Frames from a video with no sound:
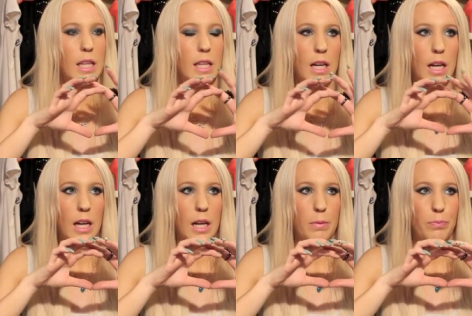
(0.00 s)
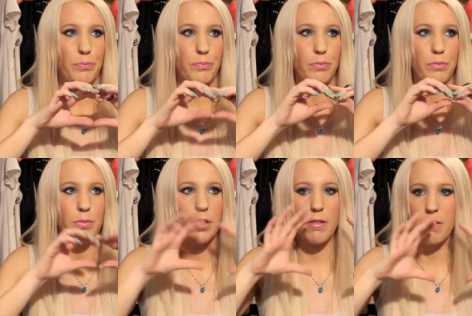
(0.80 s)
the um,
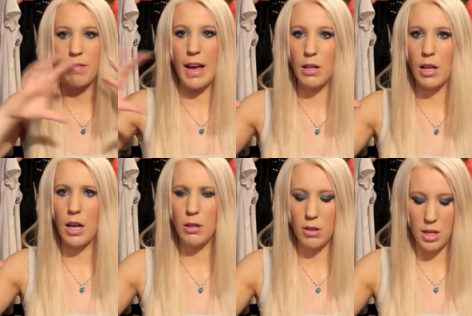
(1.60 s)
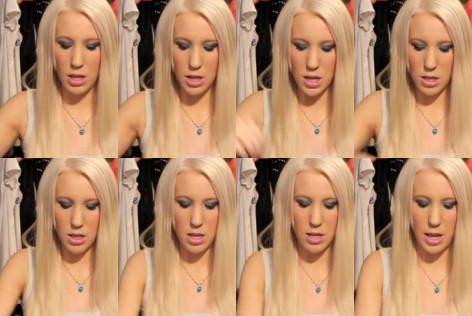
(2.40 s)
the fat looking
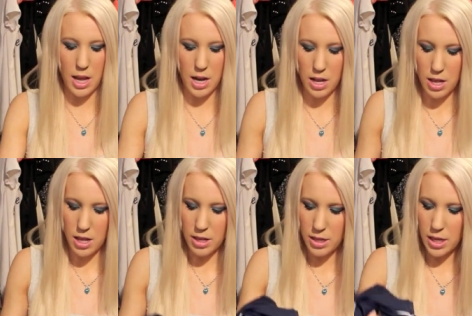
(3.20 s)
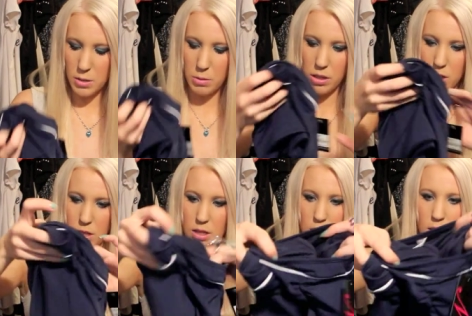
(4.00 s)
undies and then they had these
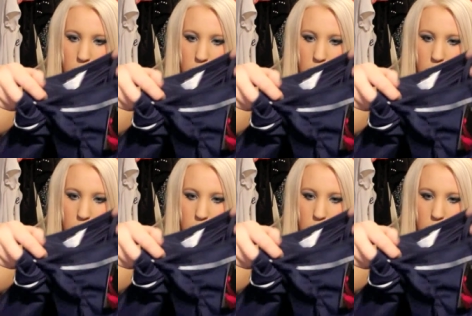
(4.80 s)
ones.